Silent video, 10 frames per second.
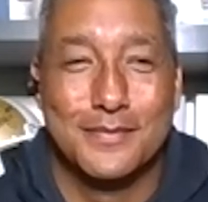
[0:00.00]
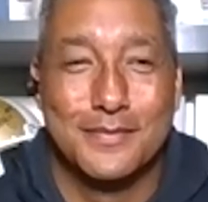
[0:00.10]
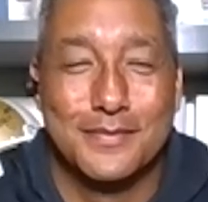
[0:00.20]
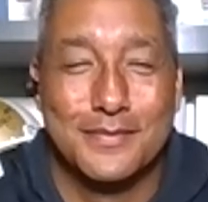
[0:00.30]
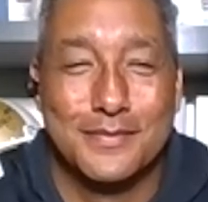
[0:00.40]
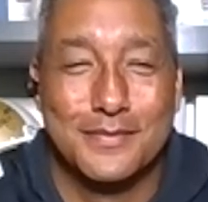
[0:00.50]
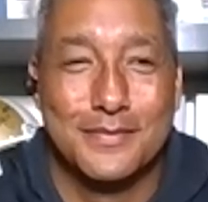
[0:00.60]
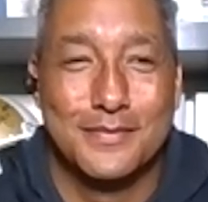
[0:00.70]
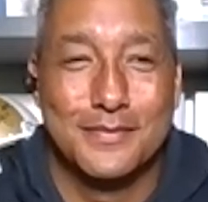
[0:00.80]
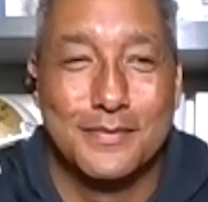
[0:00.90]

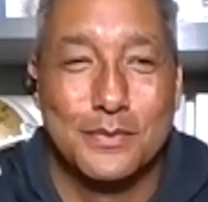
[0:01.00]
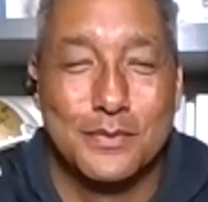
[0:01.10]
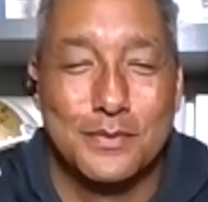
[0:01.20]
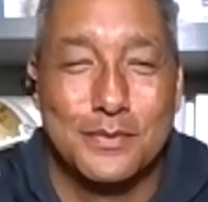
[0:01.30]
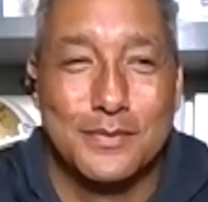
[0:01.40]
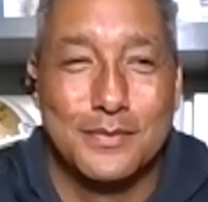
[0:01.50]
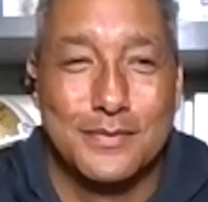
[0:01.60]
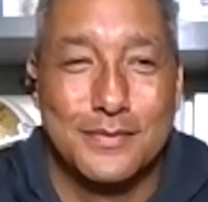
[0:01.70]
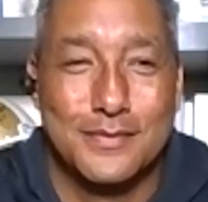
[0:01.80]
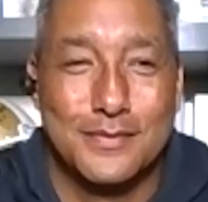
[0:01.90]

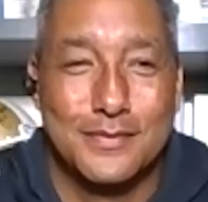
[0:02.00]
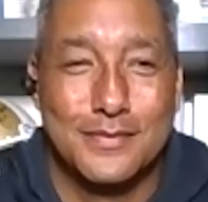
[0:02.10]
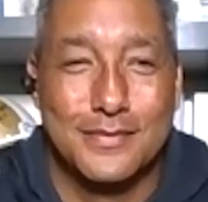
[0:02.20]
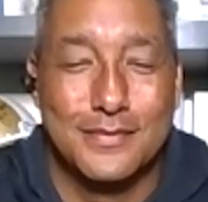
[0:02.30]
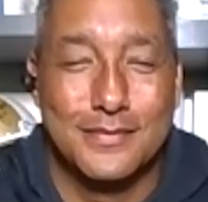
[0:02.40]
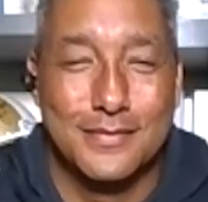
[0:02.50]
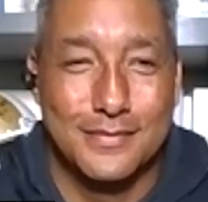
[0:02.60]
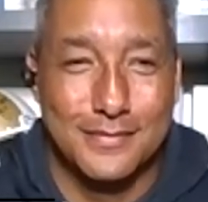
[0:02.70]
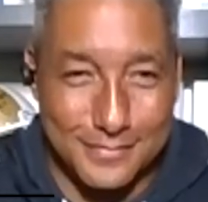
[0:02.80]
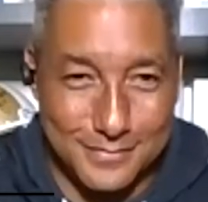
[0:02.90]

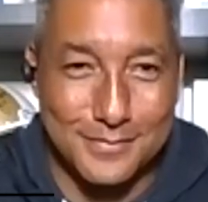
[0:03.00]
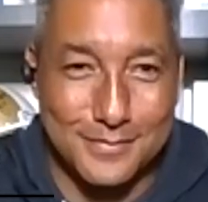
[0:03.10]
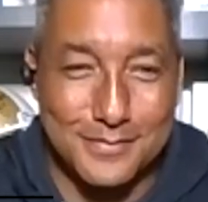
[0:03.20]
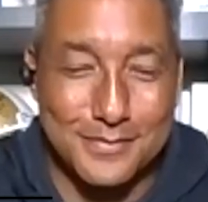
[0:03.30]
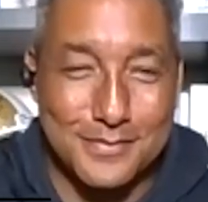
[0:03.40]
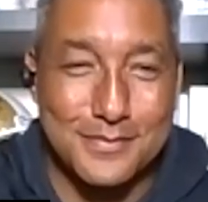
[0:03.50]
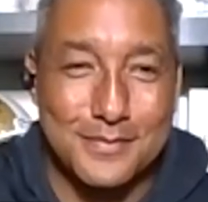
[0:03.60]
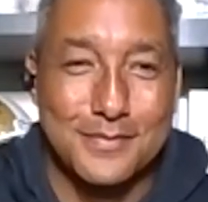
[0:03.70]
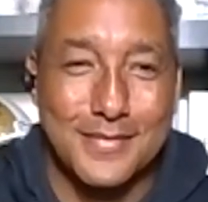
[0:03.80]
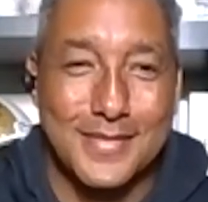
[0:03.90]

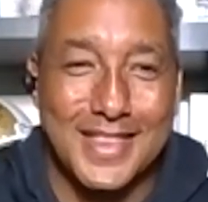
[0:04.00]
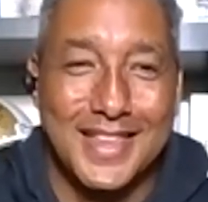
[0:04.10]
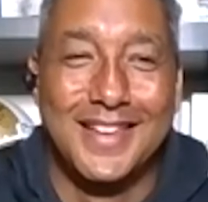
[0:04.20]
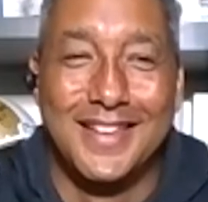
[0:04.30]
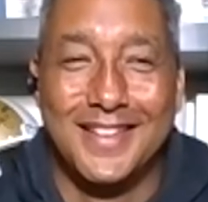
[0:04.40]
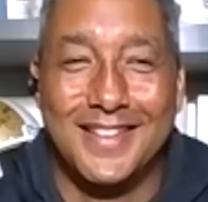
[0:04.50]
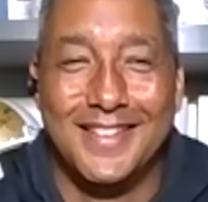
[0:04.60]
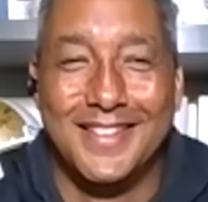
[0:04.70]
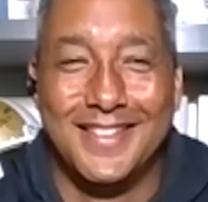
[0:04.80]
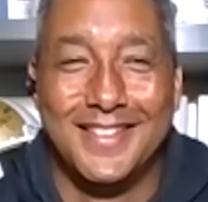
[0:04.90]
(not speaking)